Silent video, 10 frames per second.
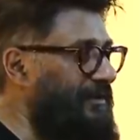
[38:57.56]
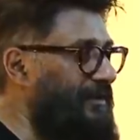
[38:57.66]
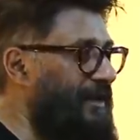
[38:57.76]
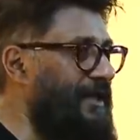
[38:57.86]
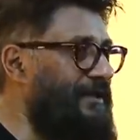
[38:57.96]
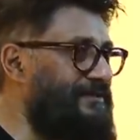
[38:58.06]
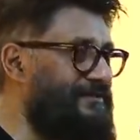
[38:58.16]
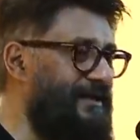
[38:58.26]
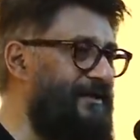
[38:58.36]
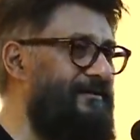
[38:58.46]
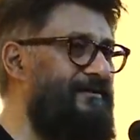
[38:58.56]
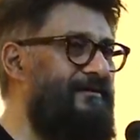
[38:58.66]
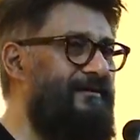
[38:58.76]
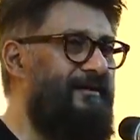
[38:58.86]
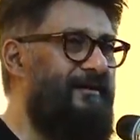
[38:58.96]
like a son,
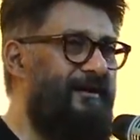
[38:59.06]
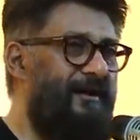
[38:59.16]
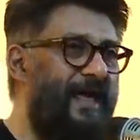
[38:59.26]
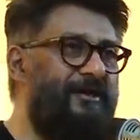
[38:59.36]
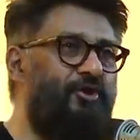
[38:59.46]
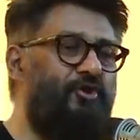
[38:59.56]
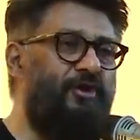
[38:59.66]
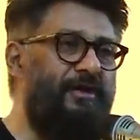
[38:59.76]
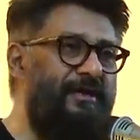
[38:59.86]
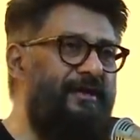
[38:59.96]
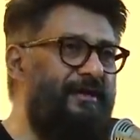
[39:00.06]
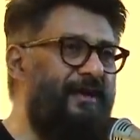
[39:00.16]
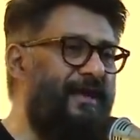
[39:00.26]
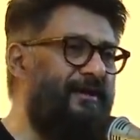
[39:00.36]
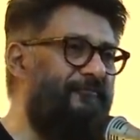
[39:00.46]
like your colleague,
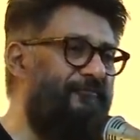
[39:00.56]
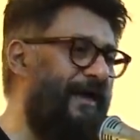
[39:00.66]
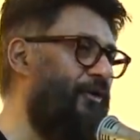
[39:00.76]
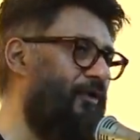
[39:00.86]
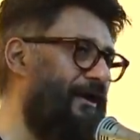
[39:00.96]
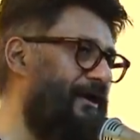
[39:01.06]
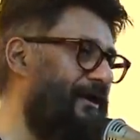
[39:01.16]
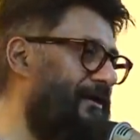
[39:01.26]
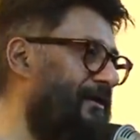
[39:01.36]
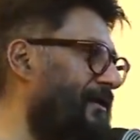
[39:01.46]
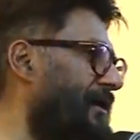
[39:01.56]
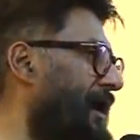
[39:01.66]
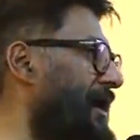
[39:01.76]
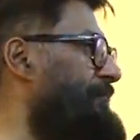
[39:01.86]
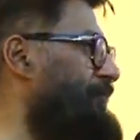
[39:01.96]
like a fellow Indian,
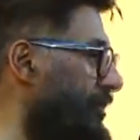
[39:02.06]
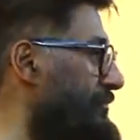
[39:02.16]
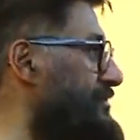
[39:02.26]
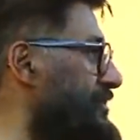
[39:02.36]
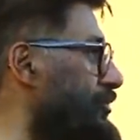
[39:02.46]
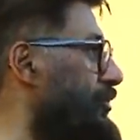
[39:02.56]
I promise you,